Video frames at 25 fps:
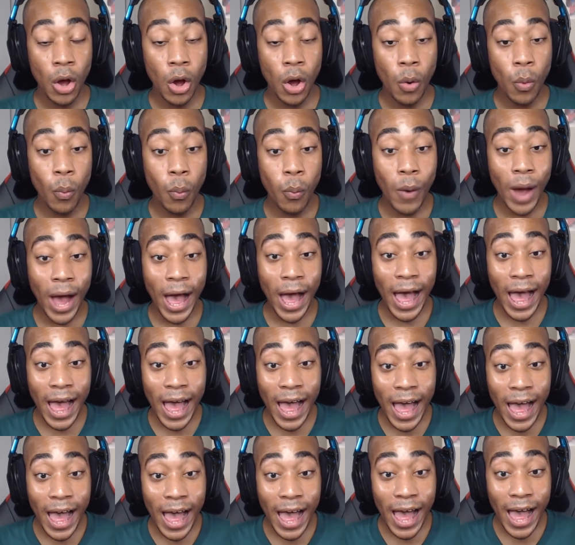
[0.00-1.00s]

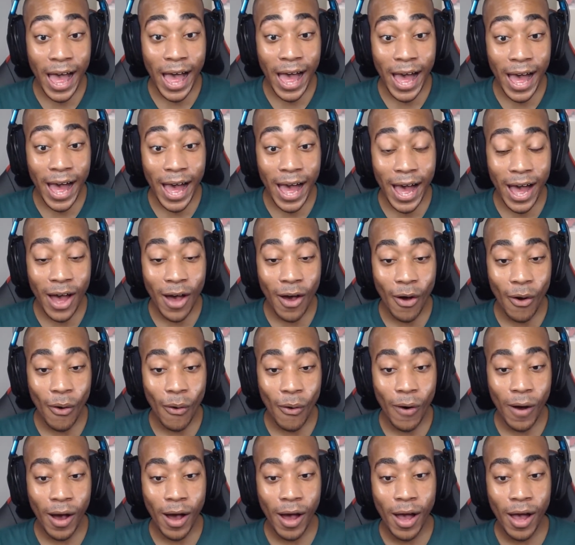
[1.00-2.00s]

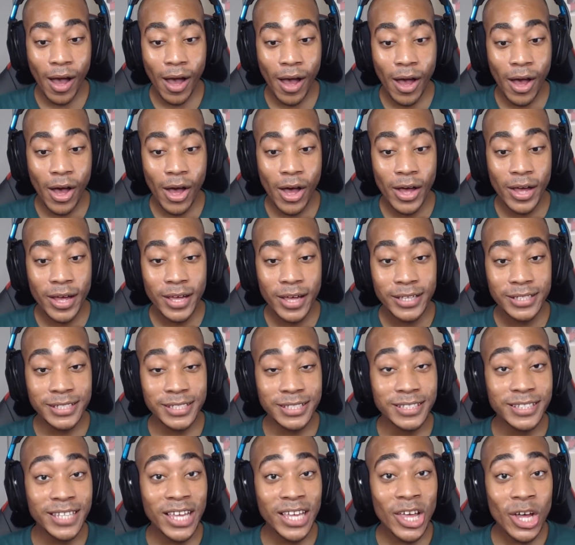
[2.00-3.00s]
Wow!
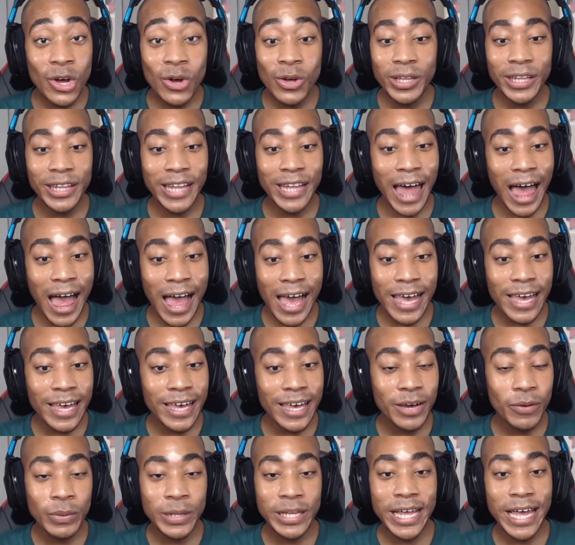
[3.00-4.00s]
Still
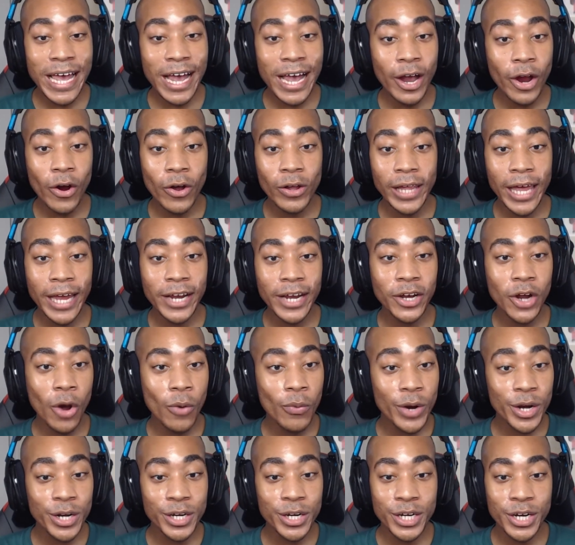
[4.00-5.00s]
lying when that girl ain't
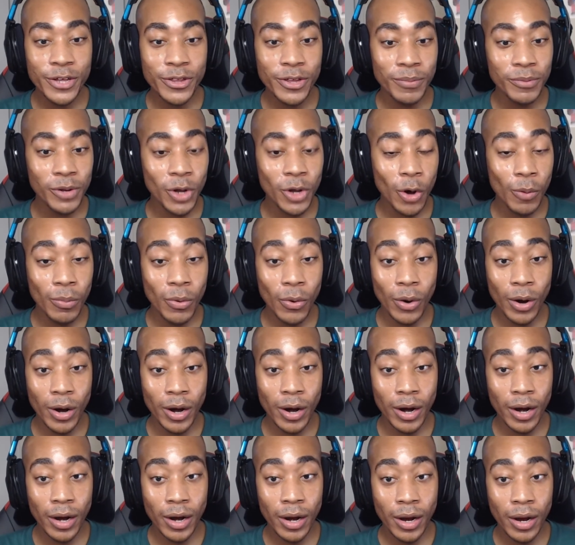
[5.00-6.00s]
nowhere near them no
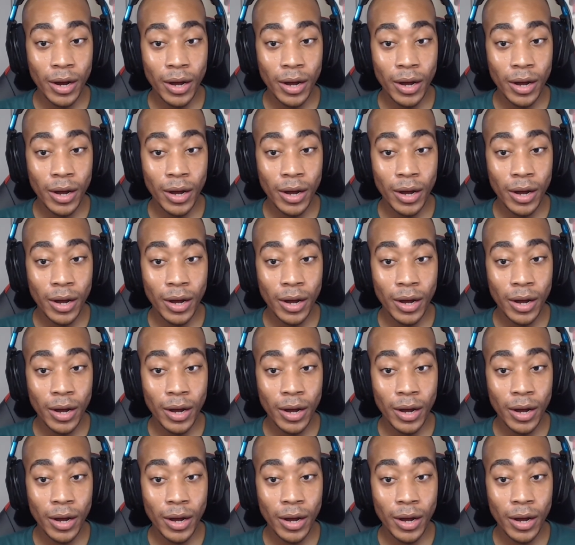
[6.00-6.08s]
more.